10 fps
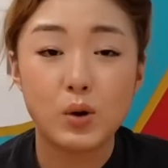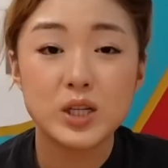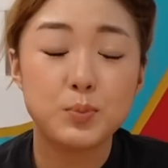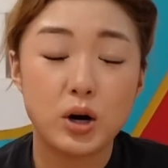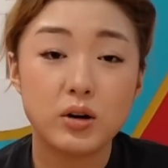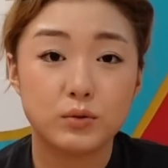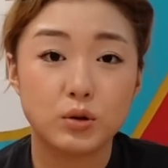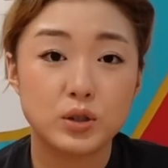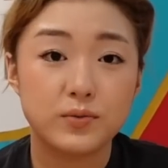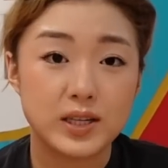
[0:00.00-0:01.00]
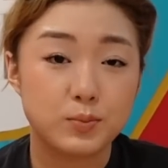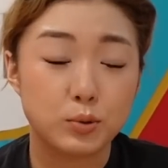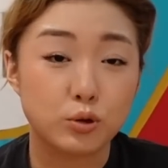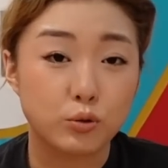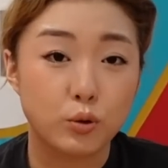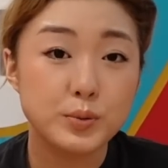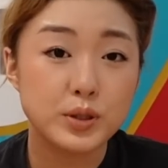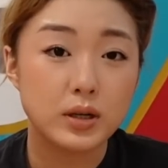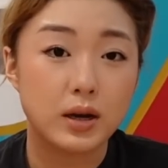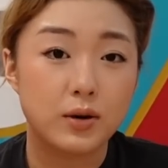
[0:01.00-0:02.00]
was part of those Facebook
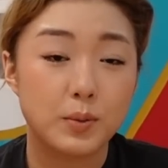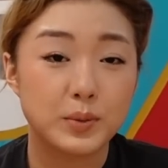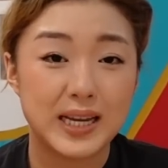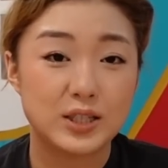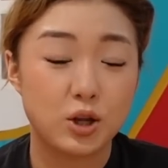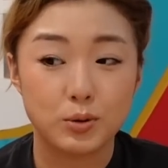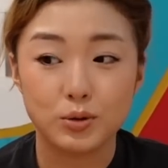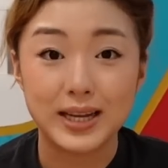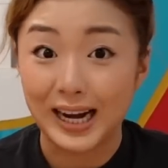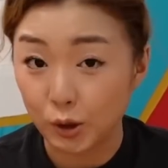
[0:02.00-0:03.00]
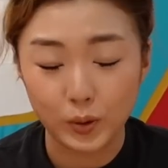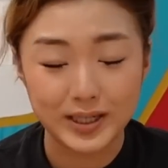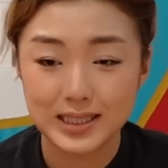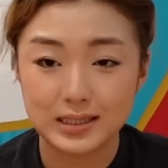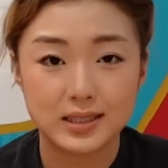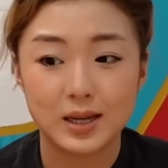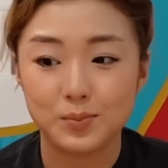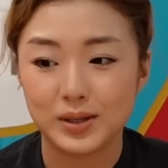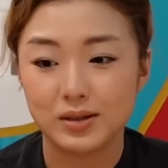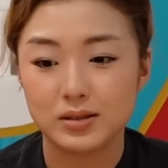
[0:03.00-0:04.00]
groups from TSW that I quit since then,
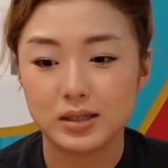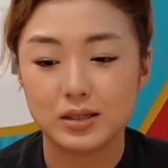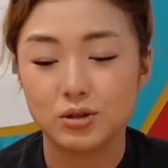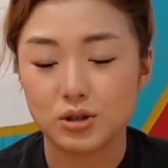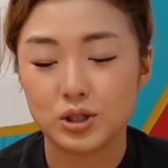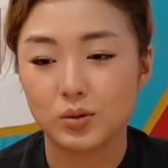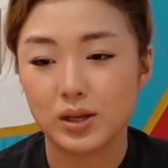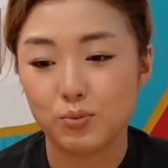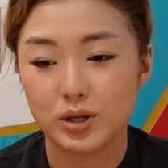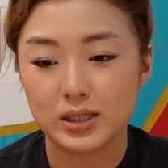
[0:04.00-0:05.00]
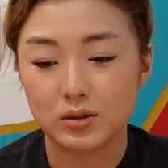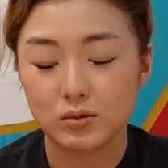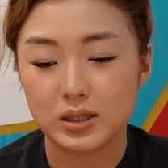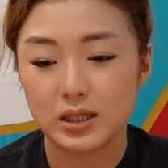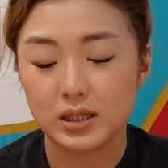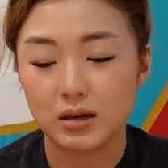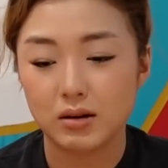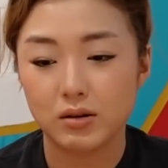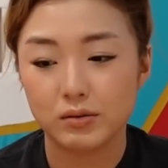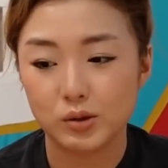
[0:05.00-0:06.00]
because it's just so depressing to see
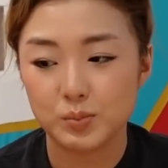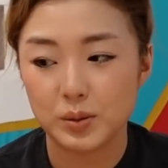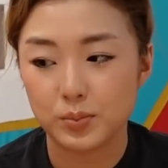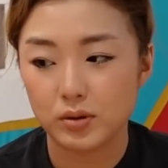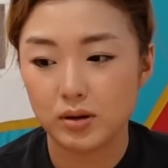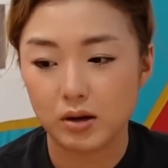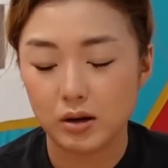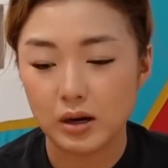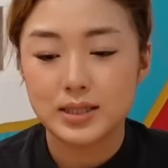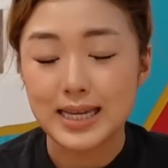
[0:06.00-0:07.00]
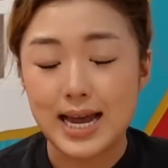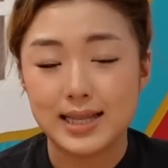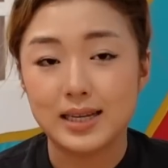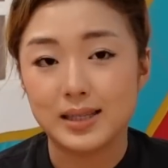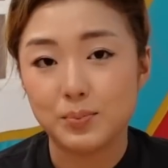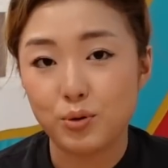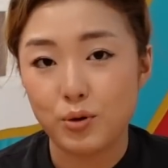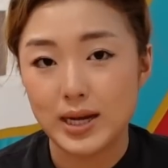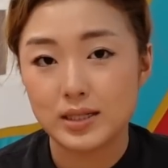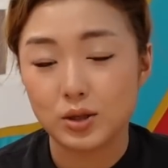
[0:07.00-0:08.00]
all of those people that are sad and
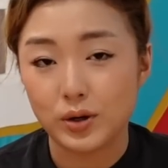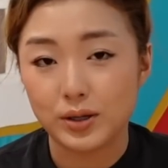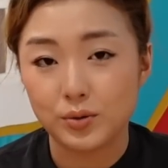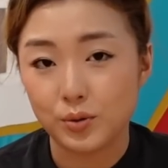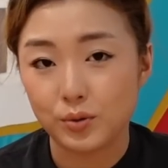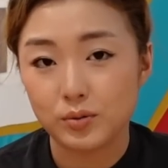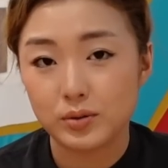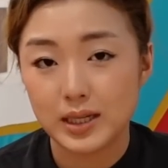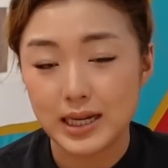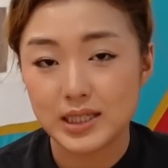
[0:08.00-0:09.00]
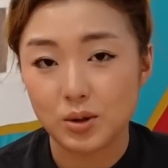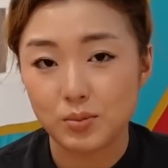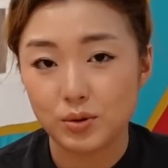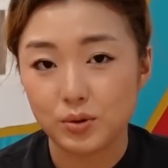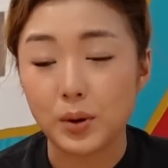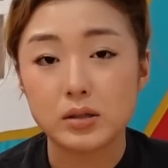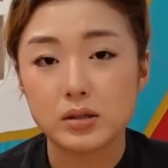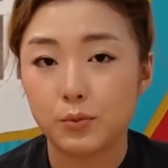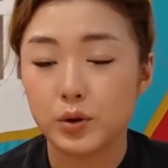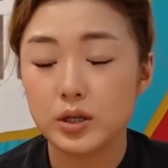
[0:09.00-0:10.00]
depressed going through TSW. But
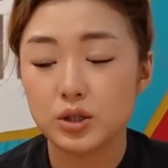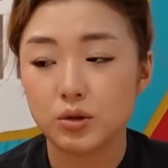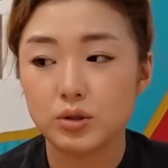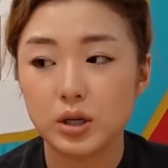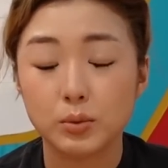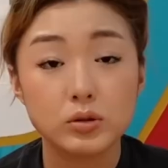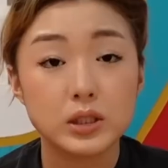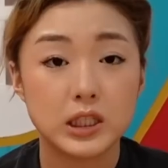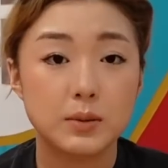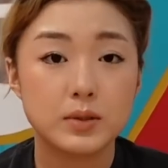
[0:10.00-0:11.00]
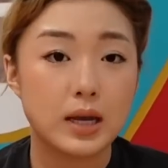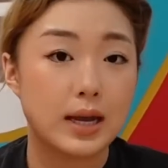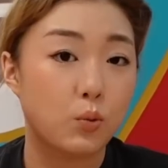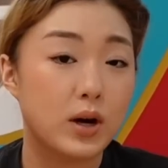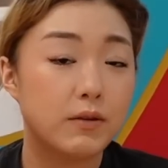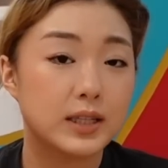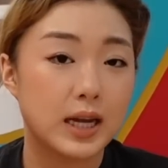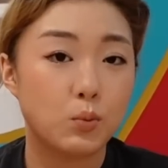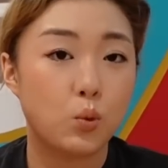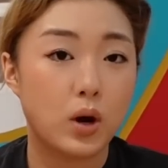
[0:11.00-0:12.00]
I really saw some good tips, and one of
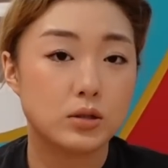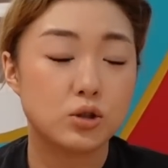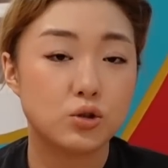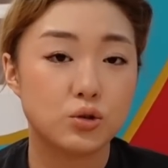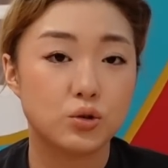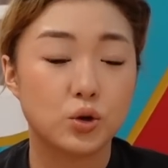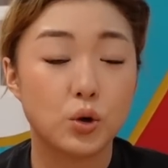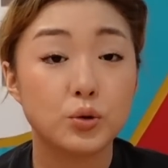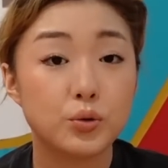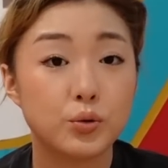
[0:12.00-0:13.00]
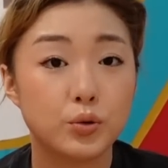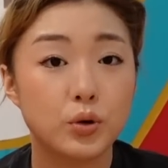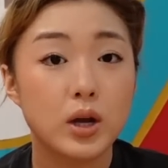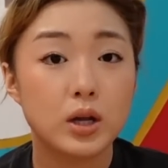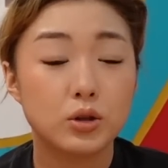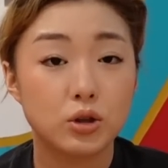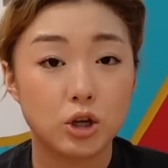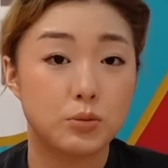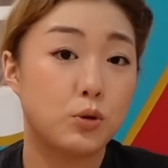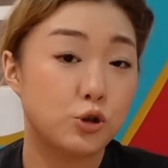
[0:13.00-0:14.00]
them was to go through the
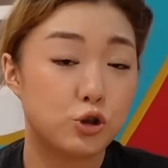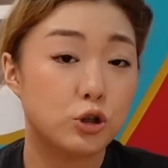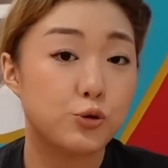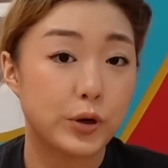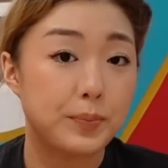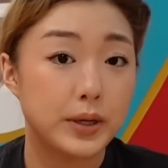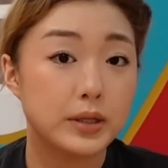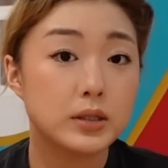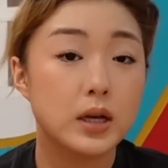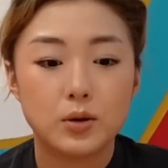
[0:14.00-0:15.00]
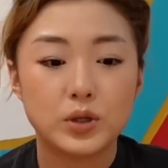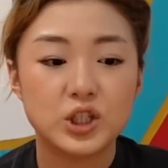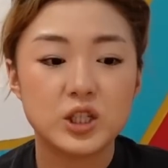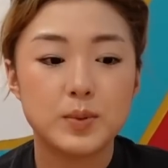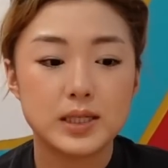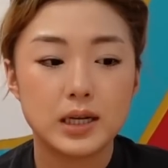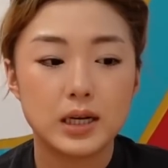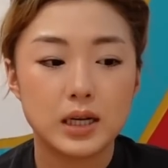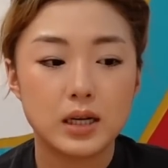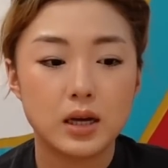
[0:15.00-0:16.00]
non-moisture treatment, which is
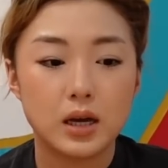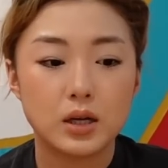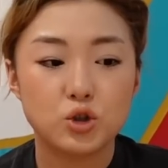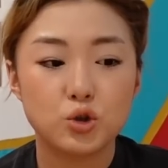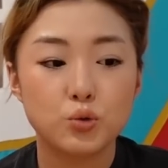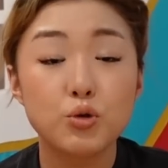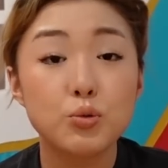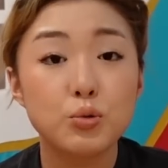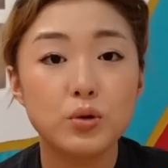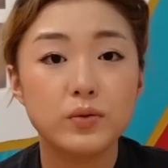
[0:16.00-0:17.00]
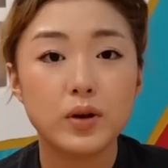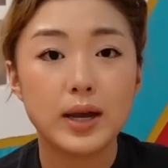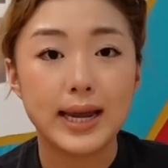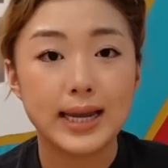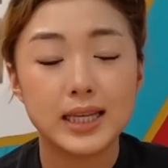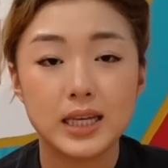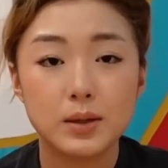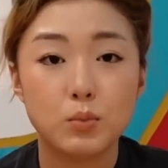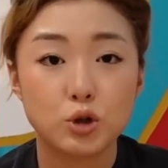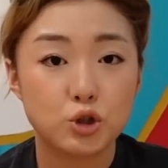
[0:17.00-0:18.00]
basically to remove
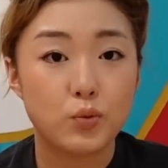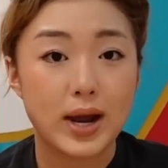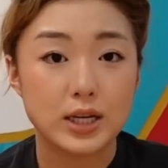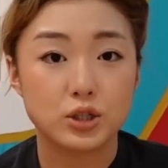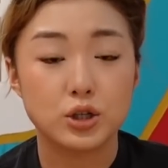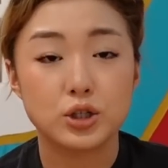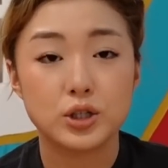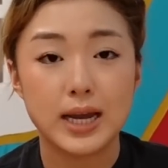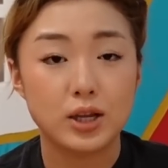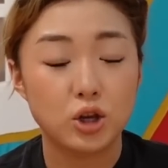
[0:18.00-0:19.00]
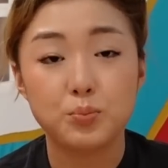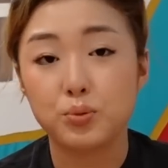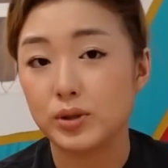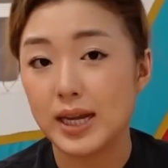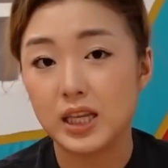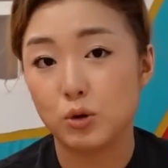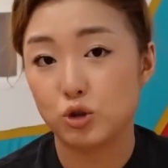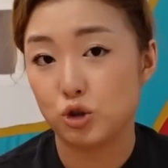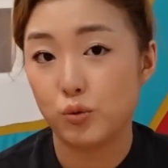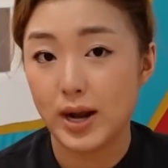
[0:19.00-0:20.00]
any moisturizers and not put any
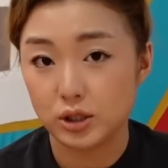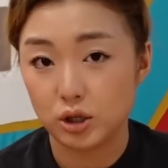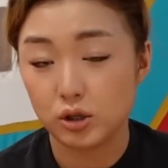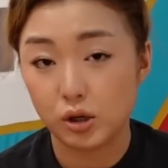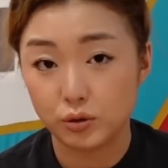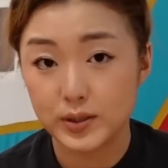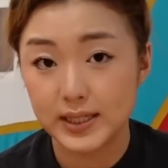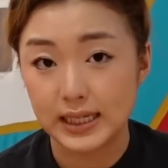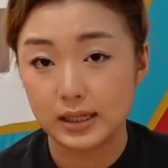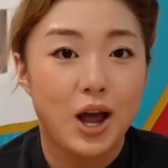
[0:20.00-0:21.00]
moisturizer on your skin.